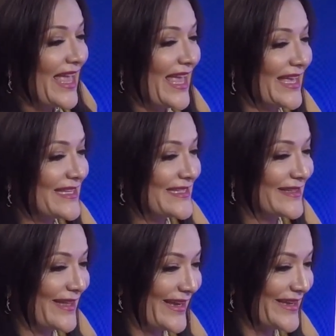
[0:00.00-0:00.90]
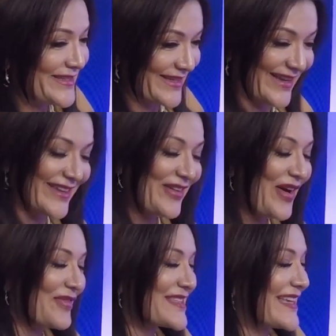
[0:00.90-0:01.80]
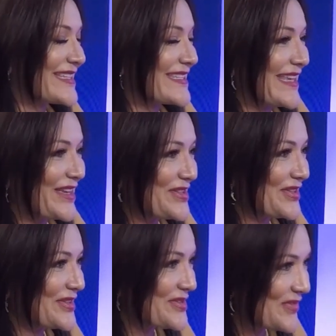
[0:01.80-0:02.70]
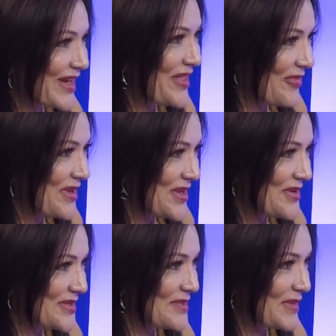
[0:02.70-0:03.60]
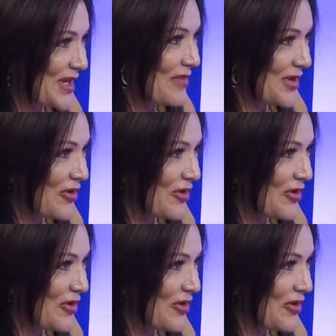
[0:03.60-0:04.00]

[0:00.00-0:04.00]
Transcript: And like I always like to say, it took us 23 years to become an